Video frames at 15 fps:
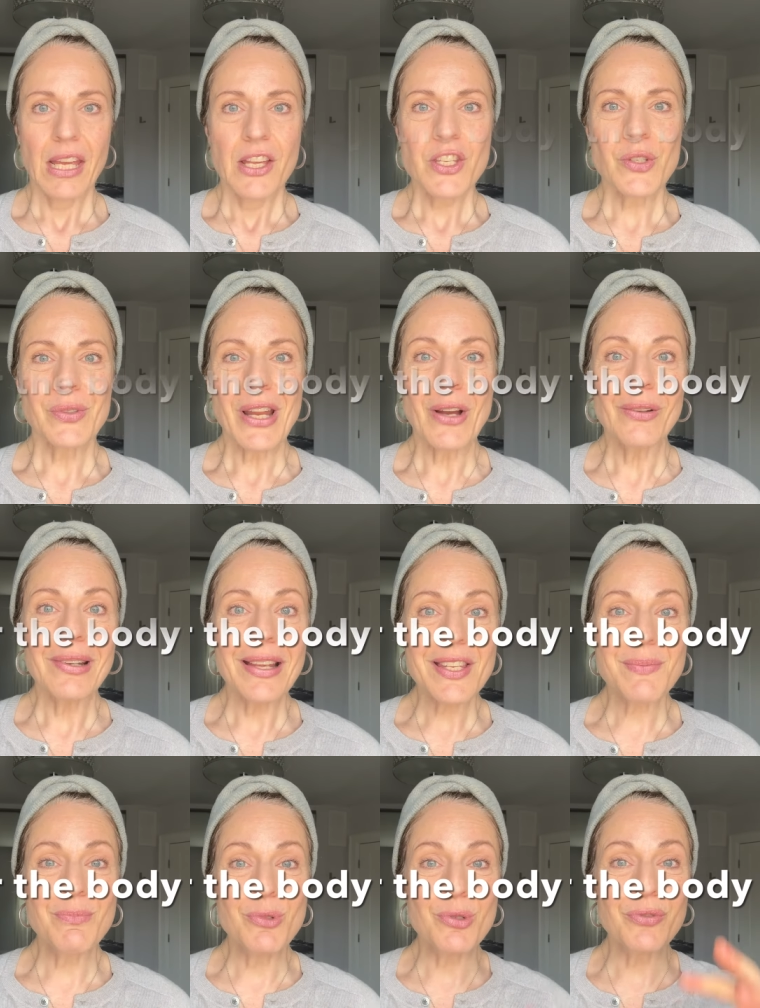So now
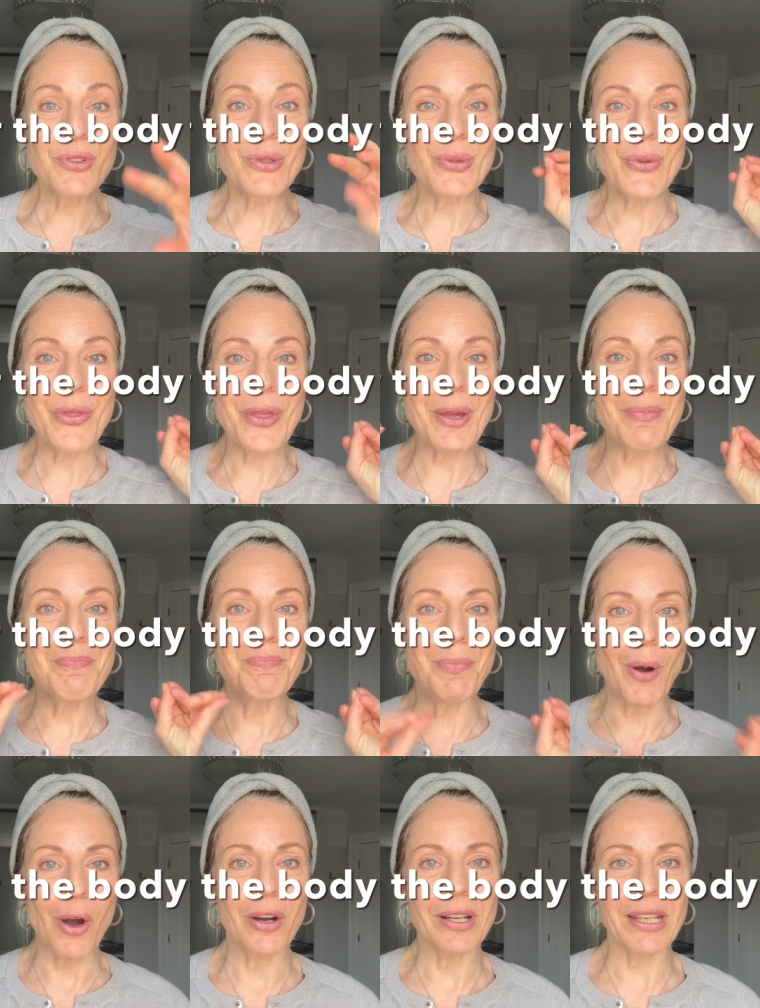let's move to the
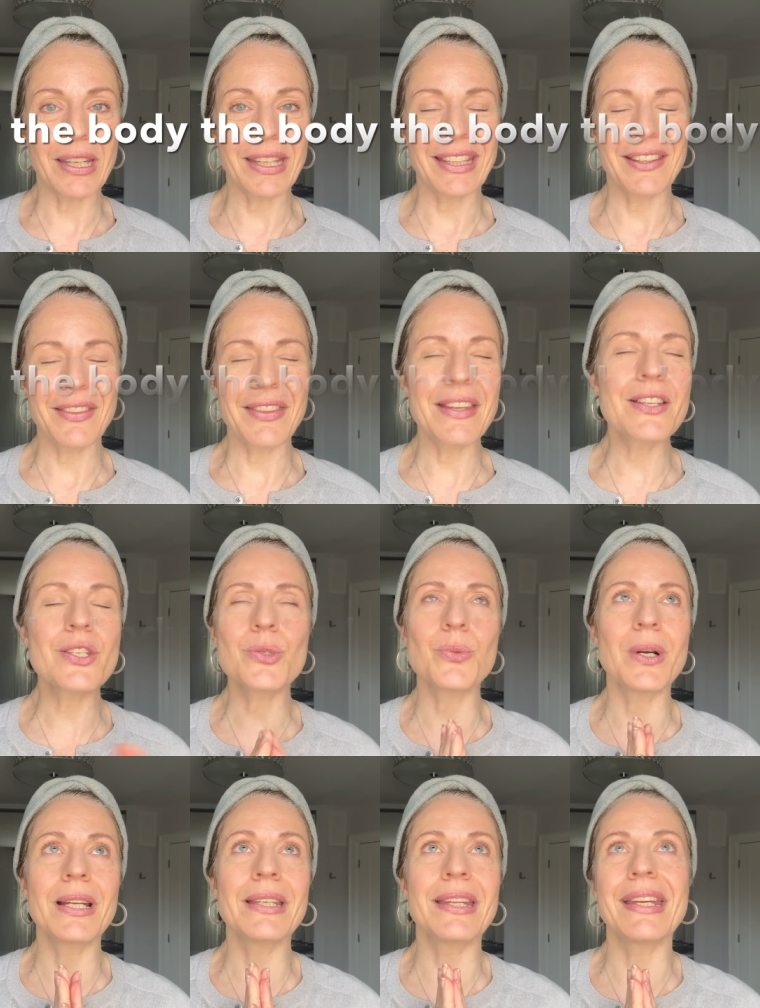body. This
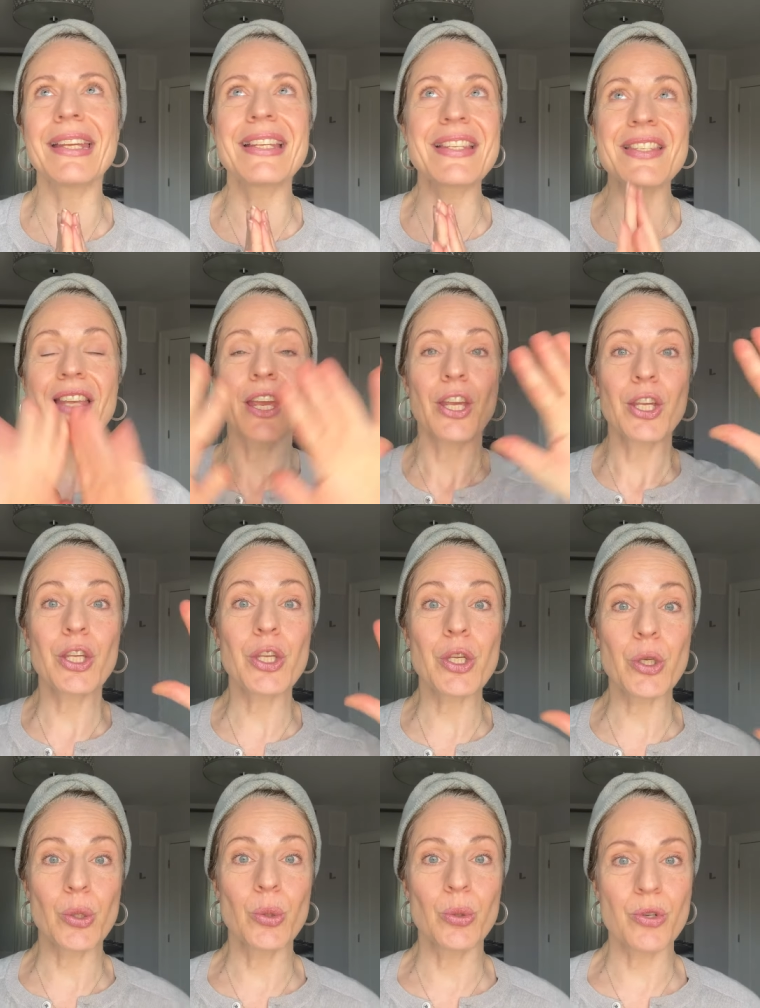one is
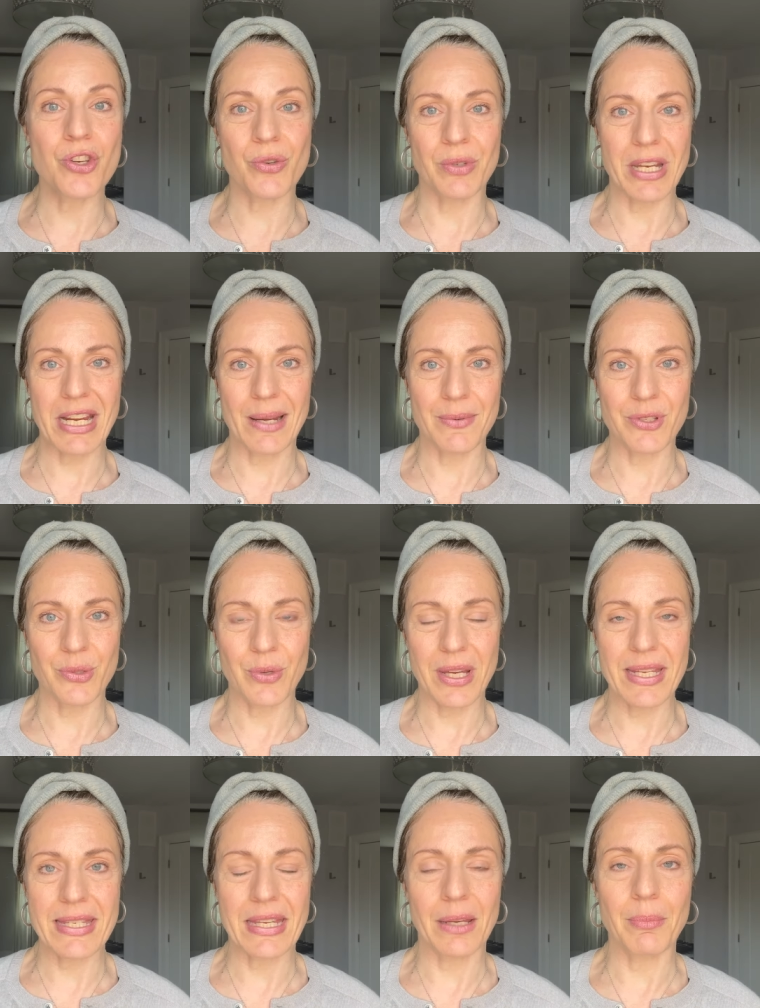huge when it comes to
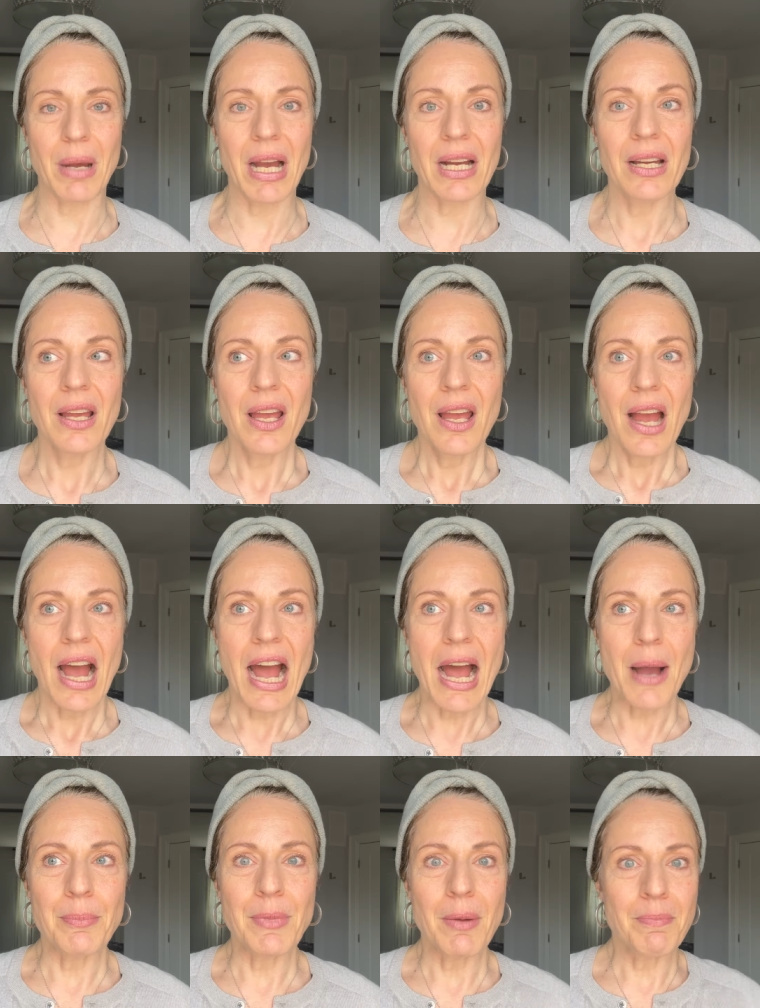eczema.
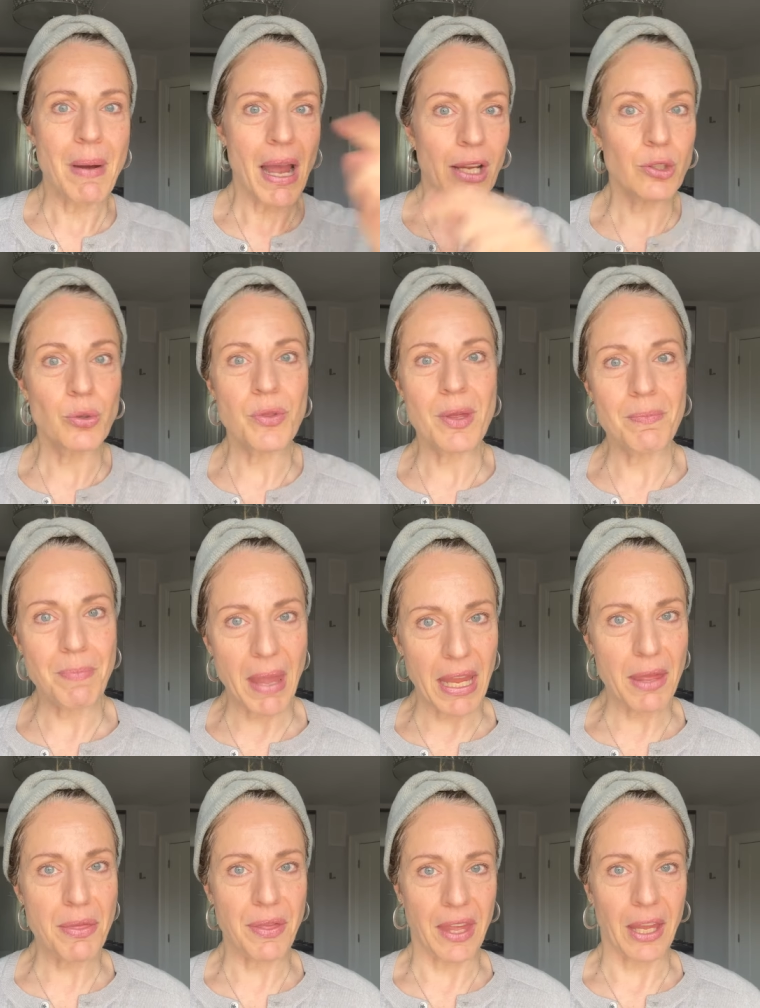Um, back to the
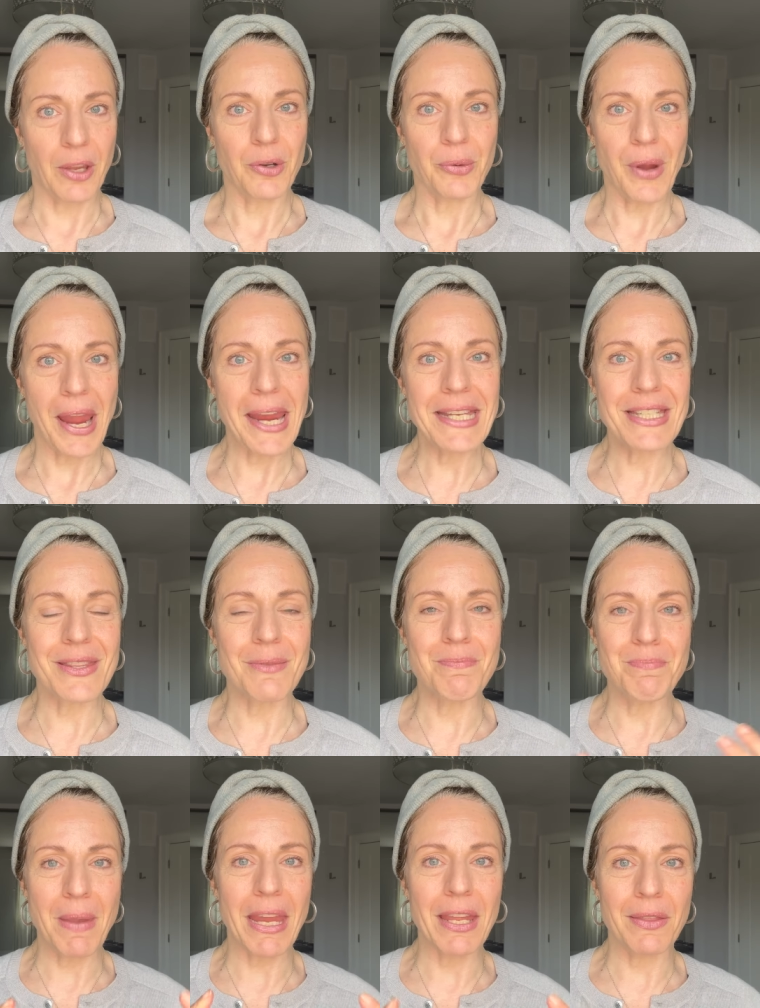bathing, right? The
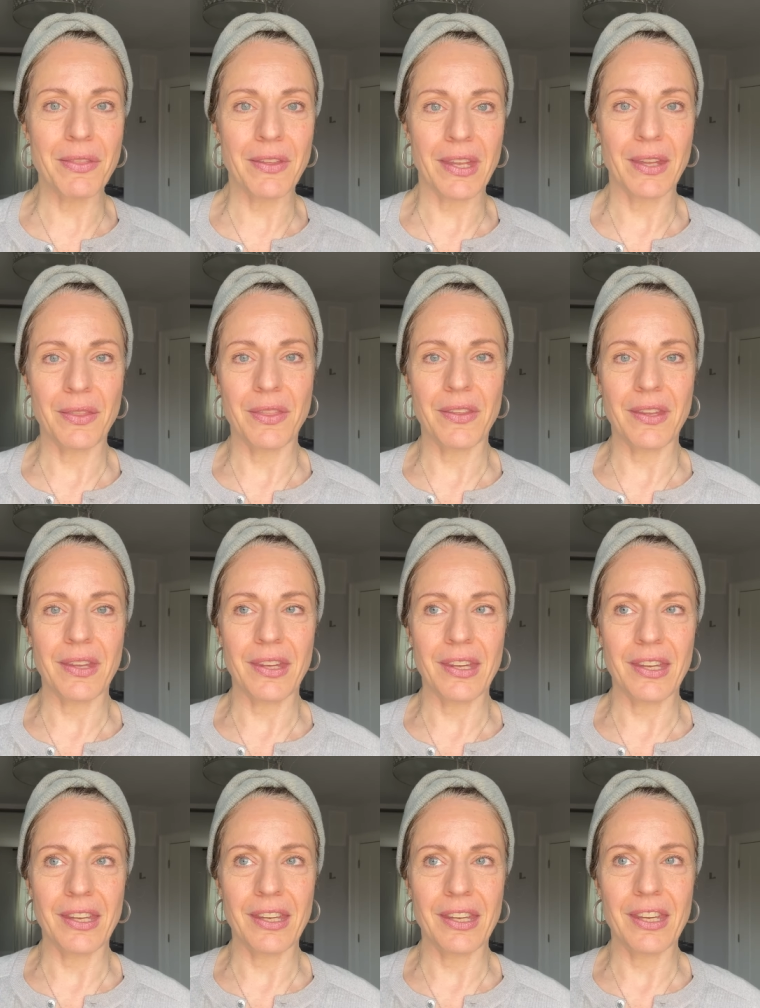bathing,
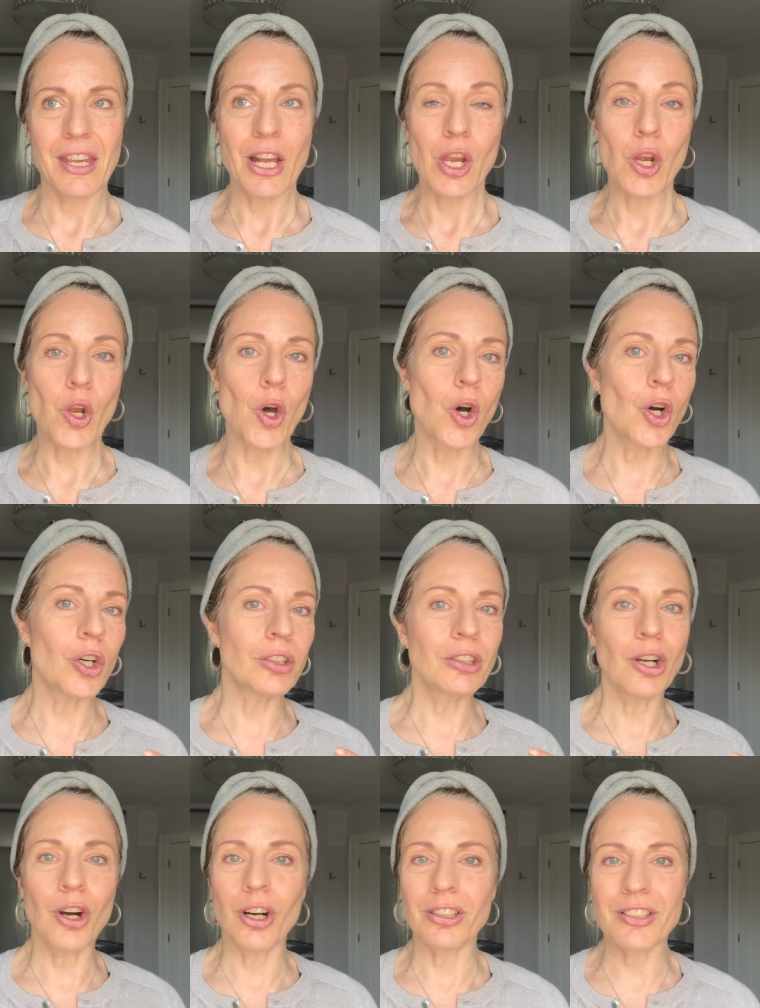the long
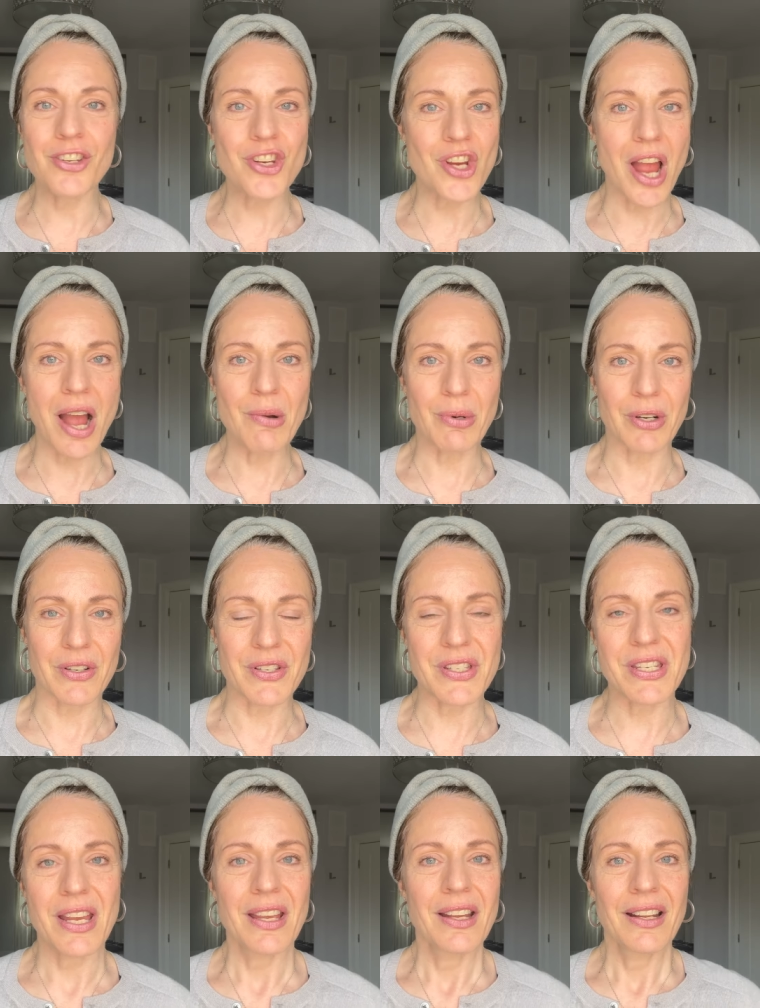hot showers,
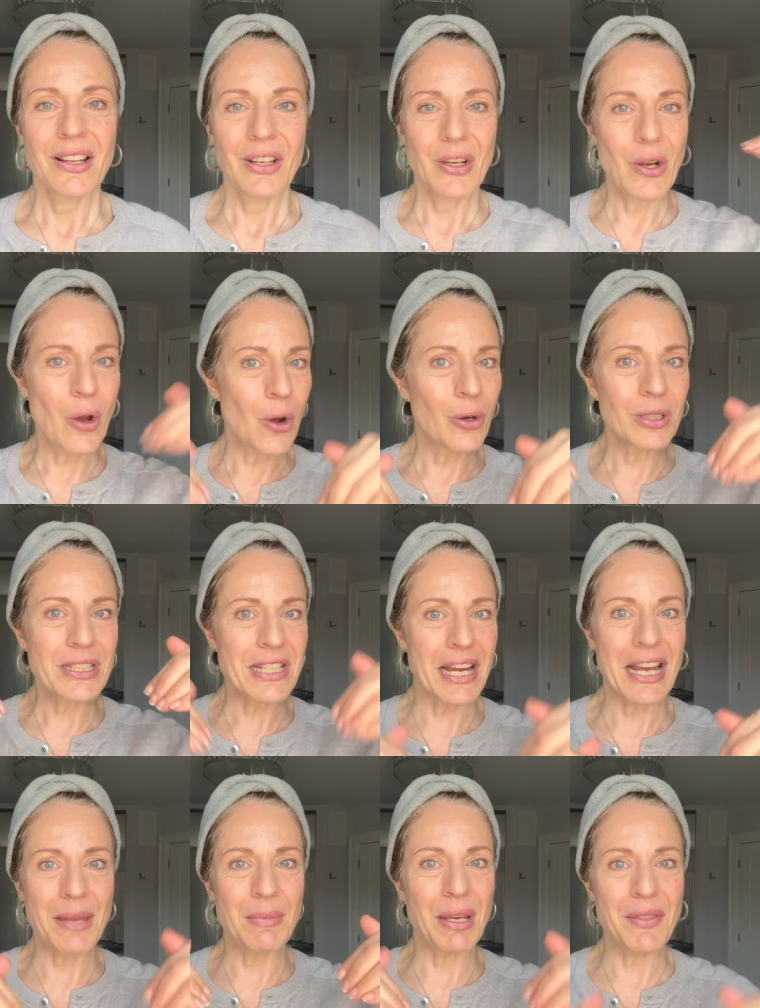long
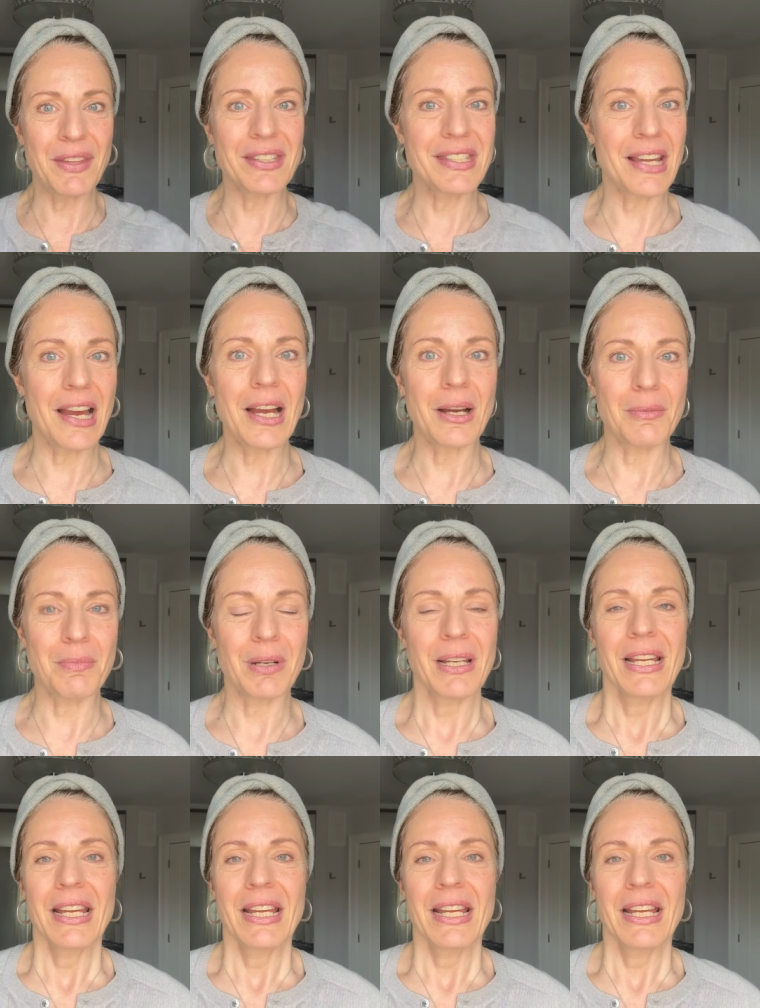time in the tub.